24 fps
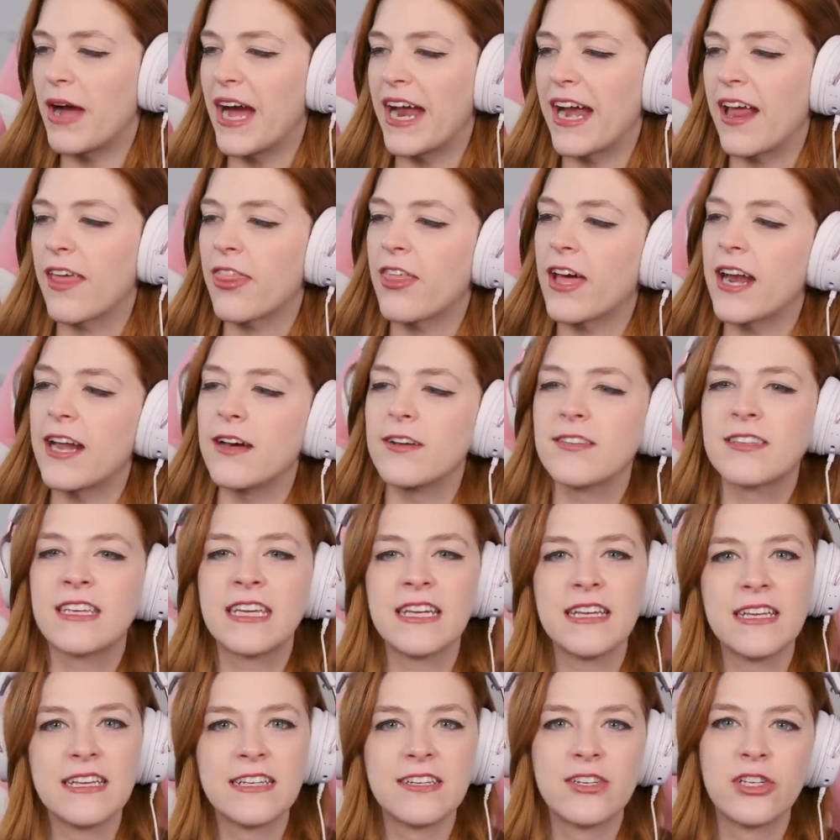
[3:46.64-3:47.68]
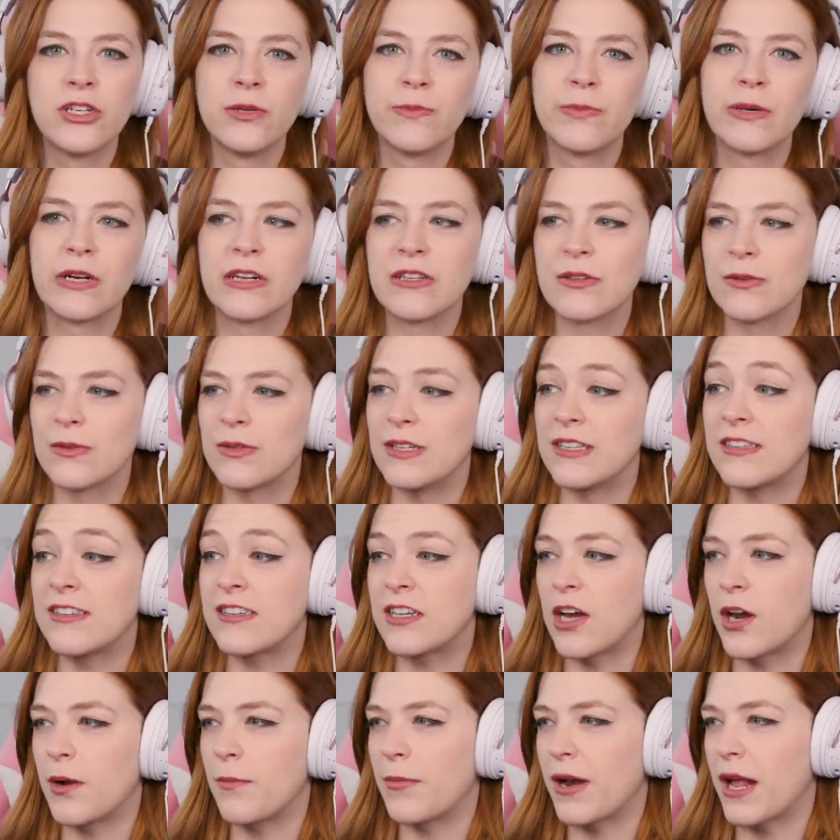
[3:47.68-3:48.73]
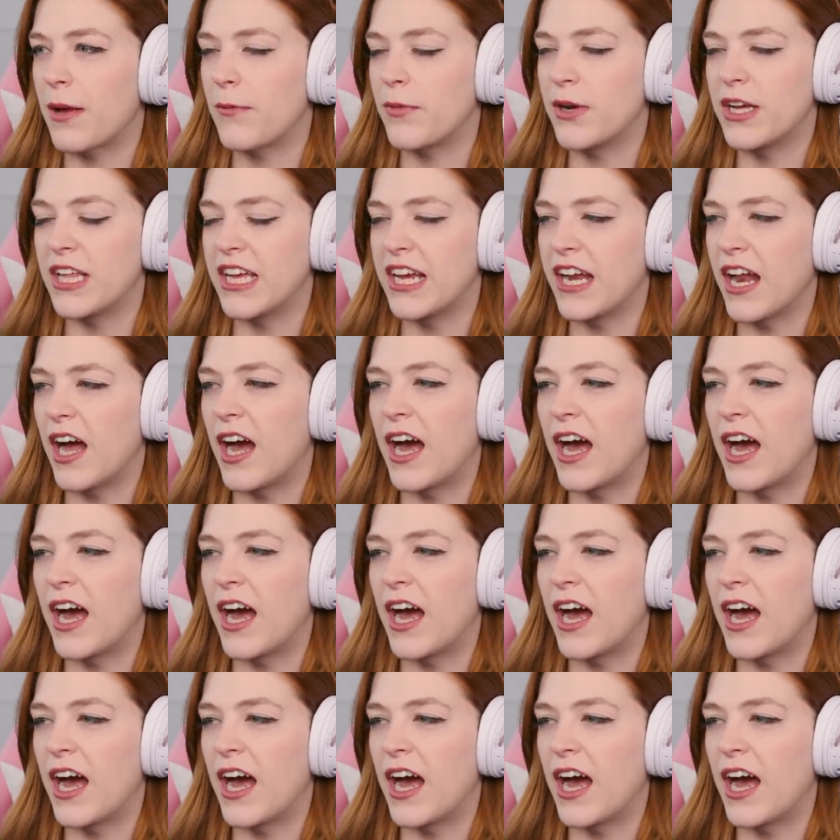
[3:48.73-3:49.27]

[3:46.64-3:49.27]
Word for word: mind. I thought I was killing two birds with one stone, but I'm really